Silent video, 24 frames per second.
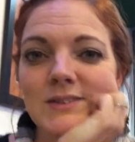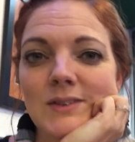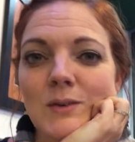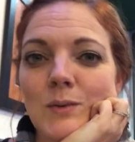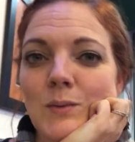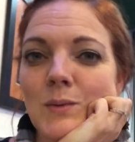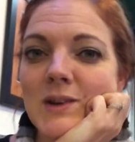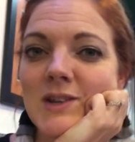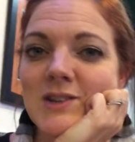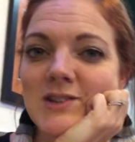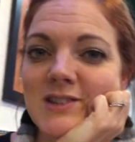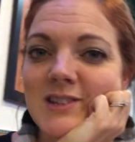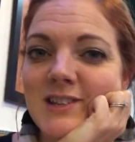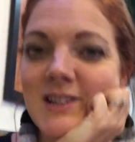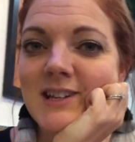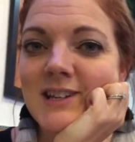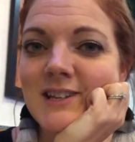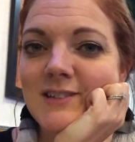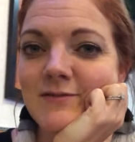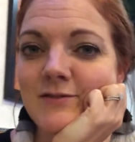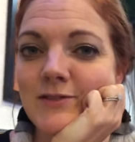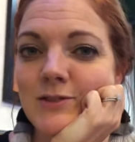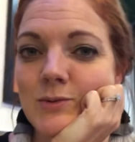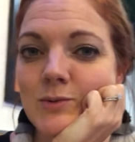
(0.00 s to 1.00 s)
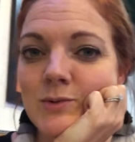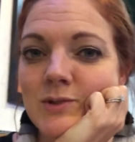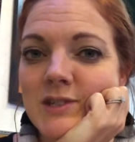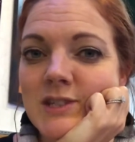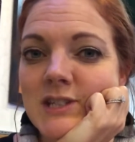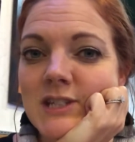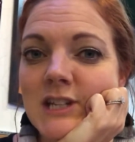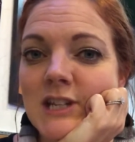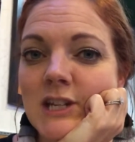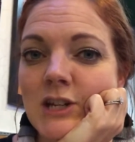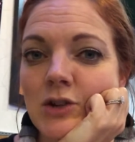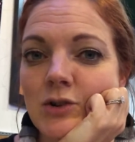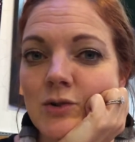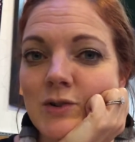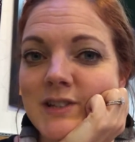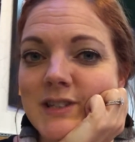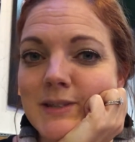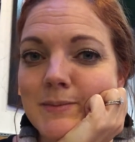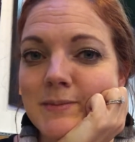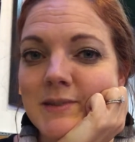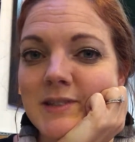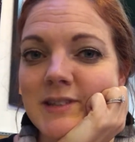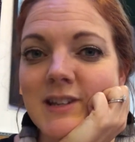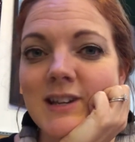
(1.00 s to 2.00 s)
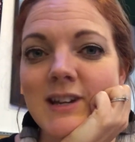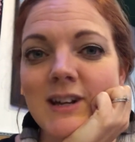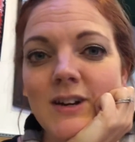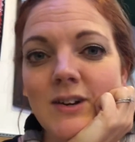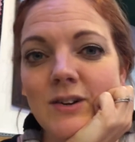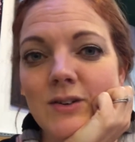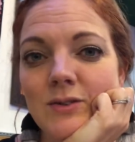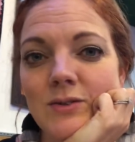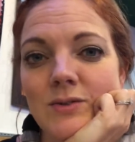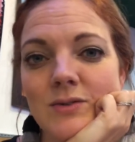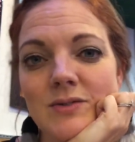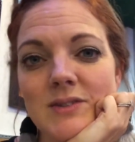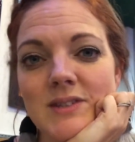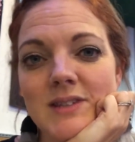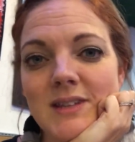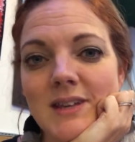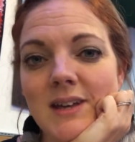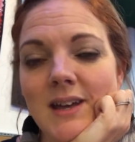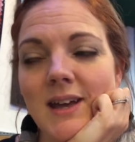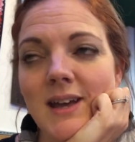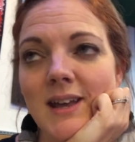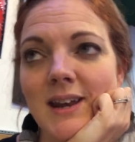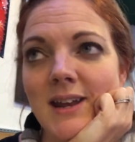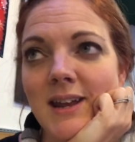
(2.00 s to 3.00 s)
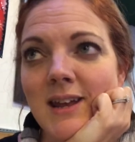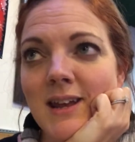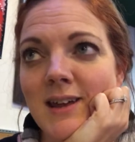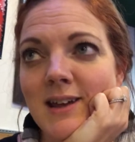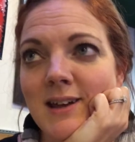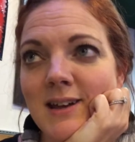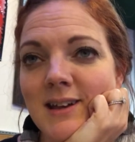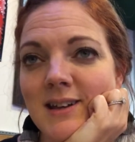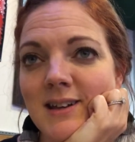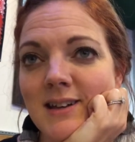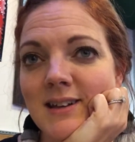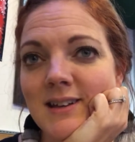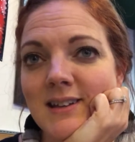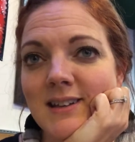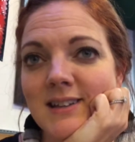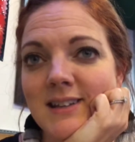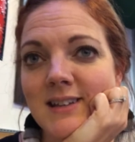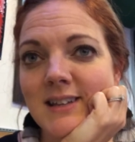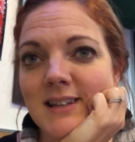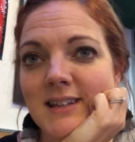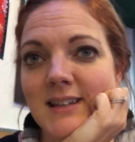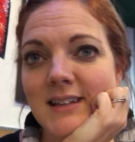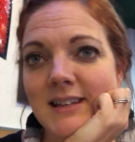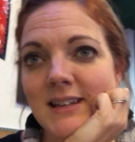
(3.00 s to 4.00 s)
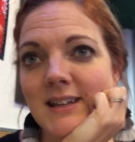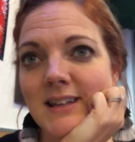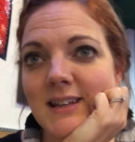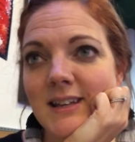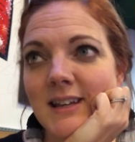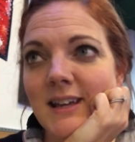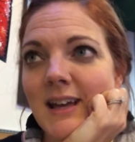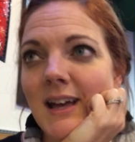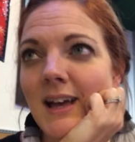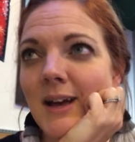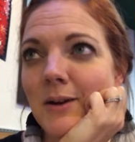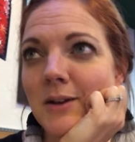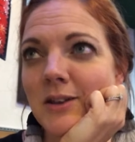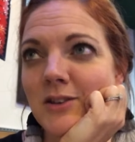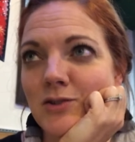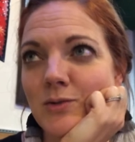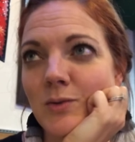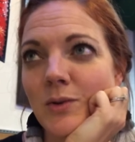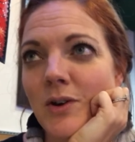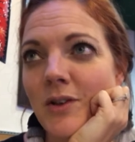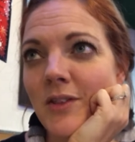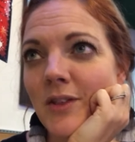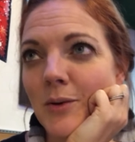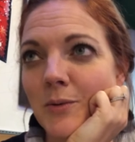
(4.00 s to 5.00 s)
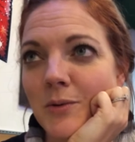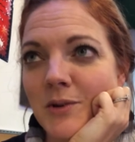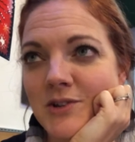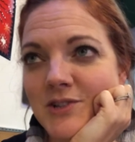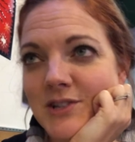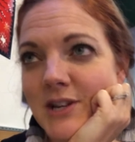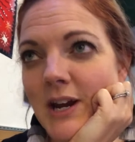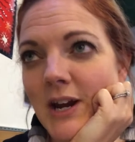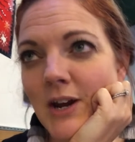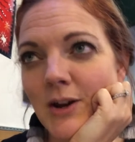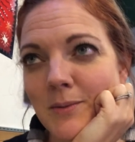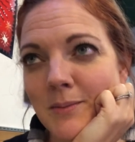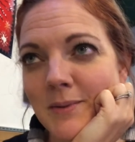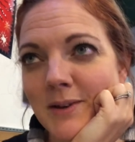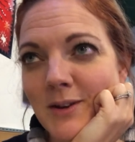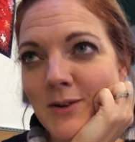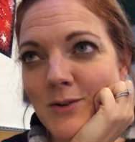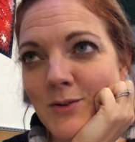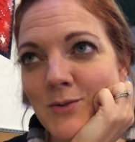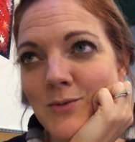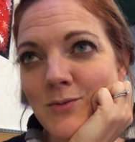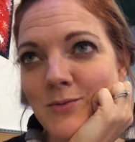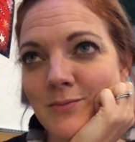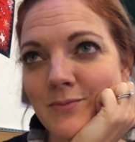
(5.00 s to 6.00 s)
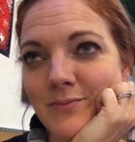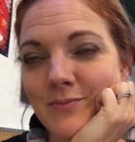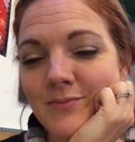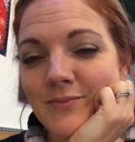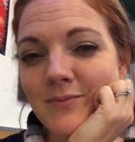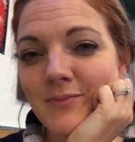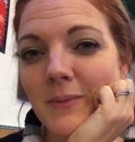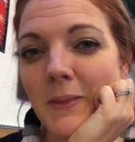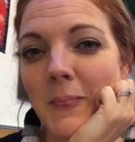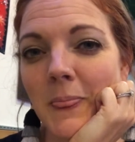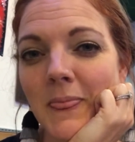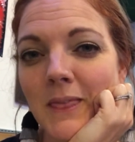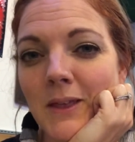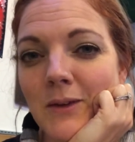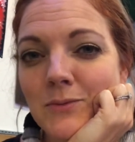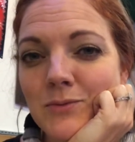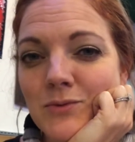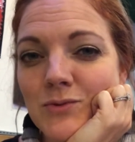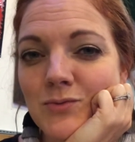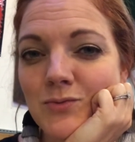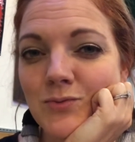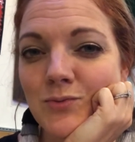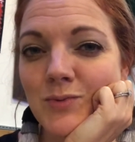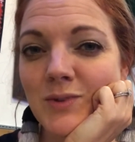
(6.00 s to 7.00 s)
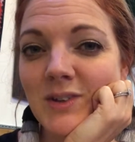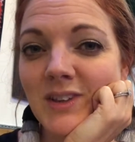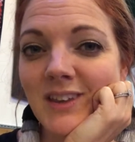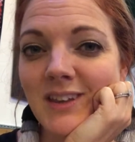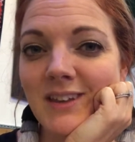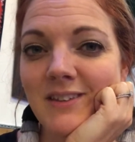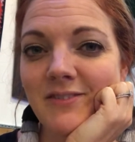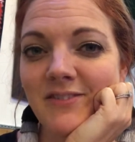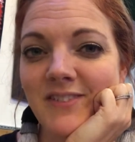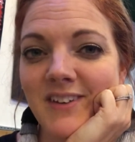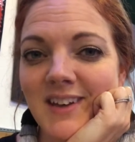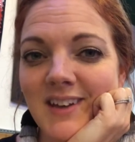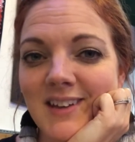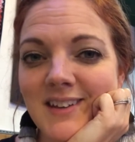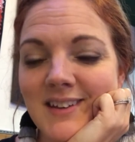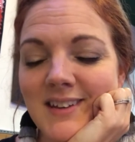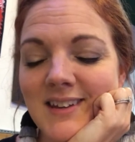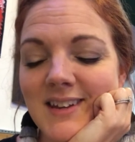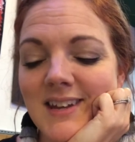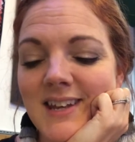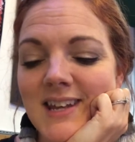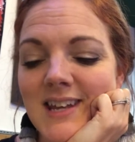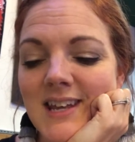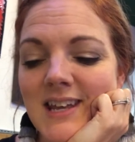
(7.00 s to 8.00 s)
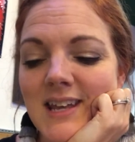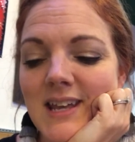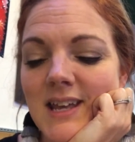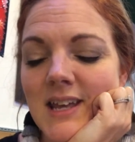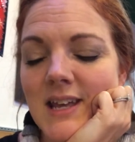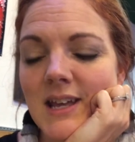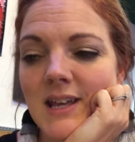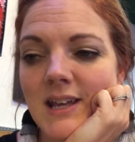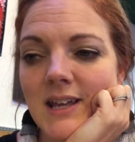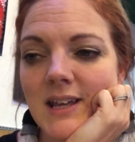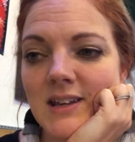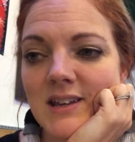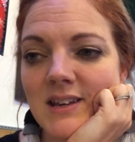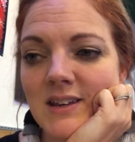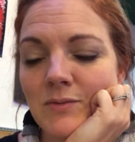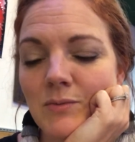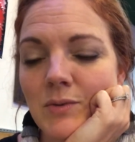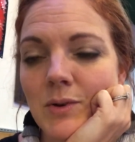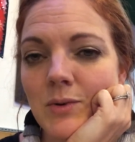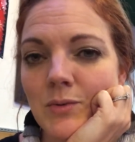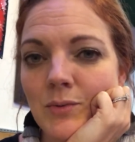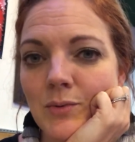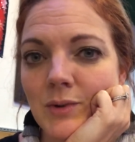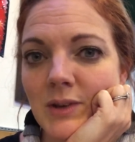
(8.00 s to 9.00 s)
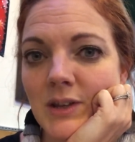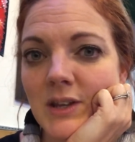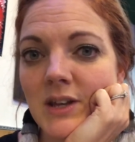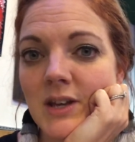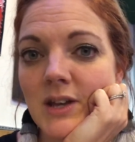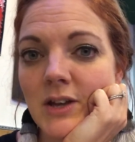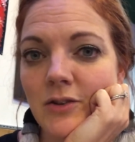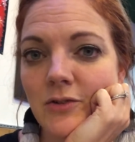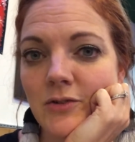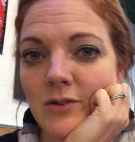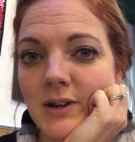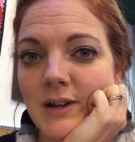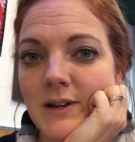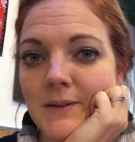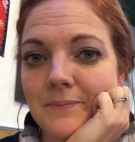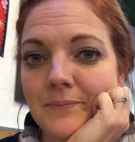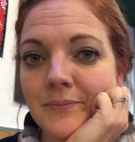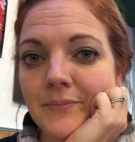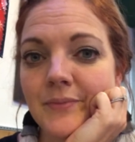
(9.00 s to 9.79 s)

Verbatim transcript: So we just got through singing Christmas carols at a, uh, I guess you call it a retirement home. It was really fun. And we were really hungry.